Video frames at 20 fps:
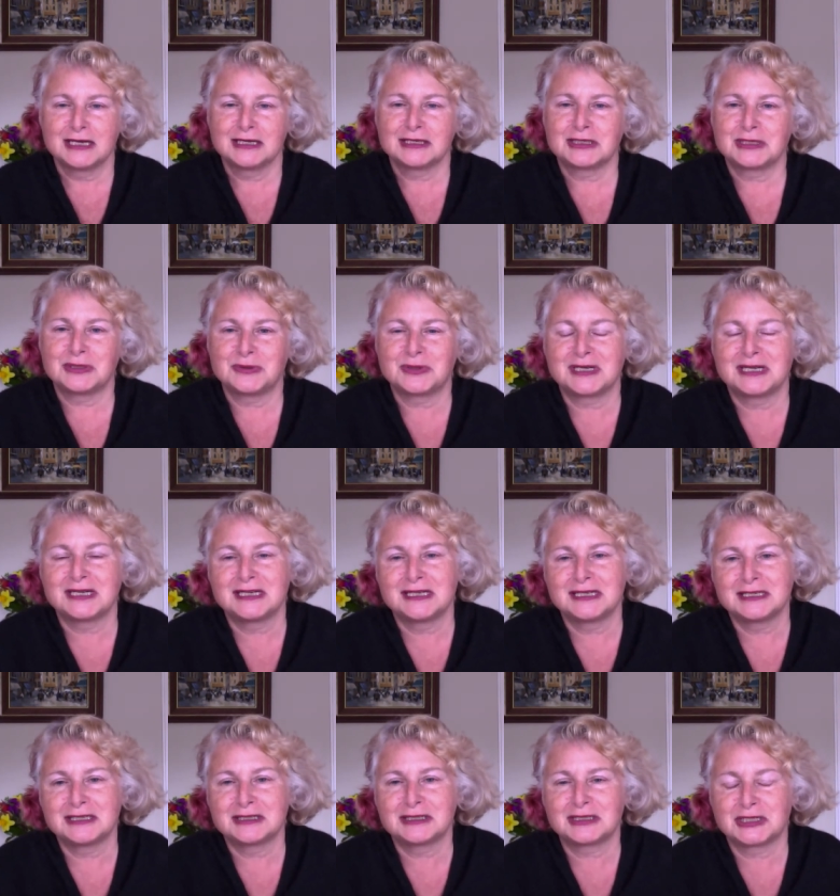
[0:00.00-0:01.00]

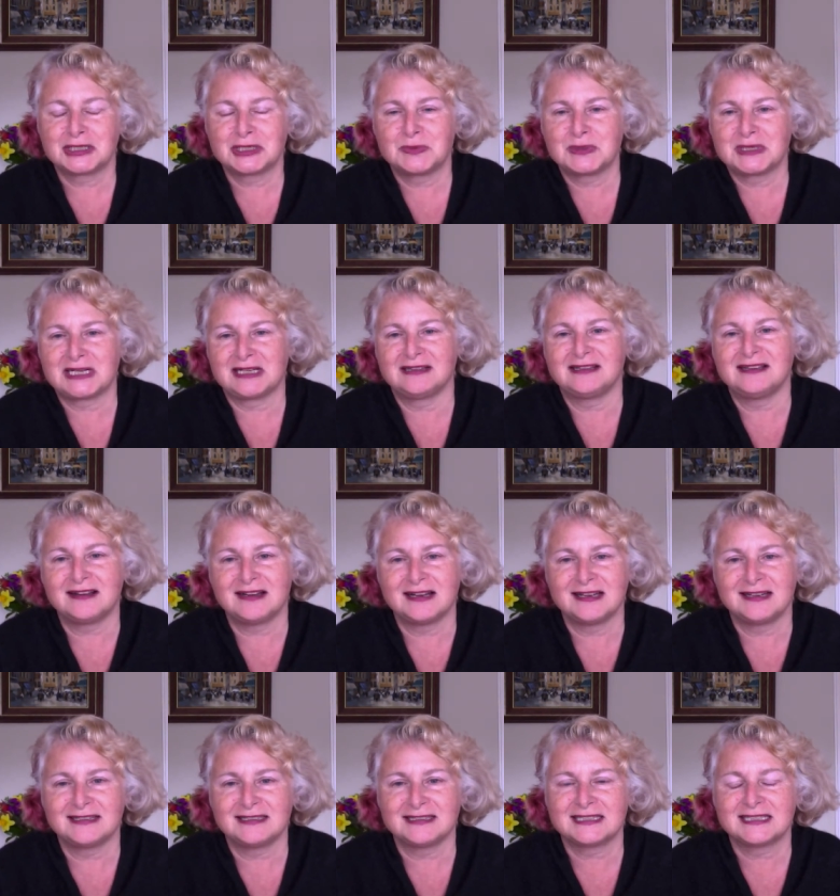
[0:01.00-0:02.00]
talking to a
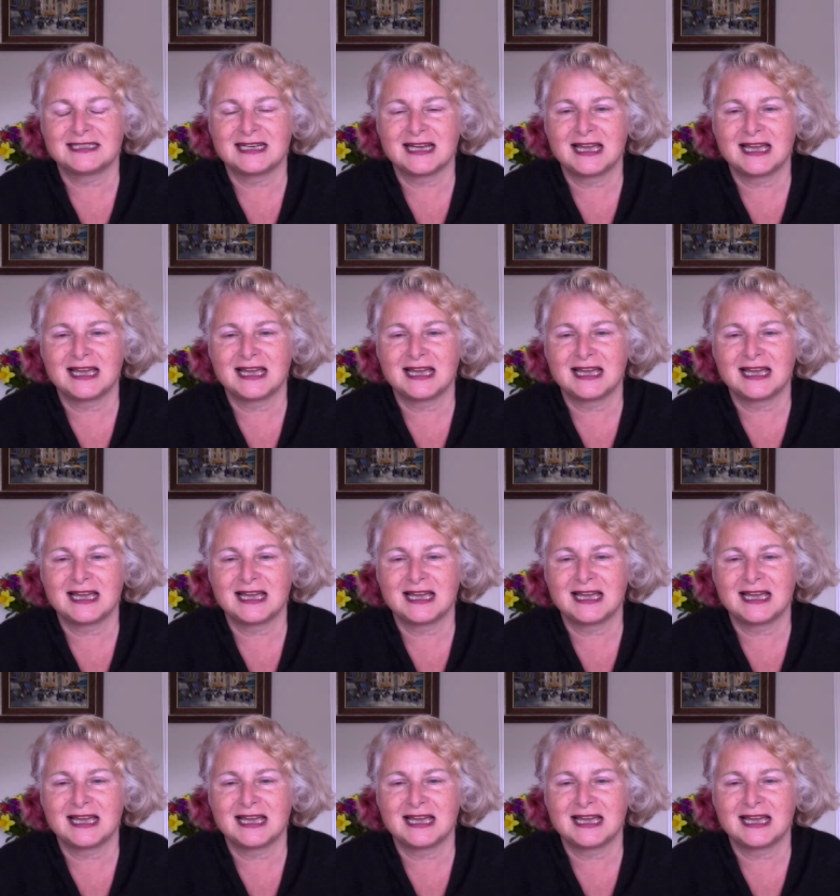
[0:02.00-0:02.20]
client,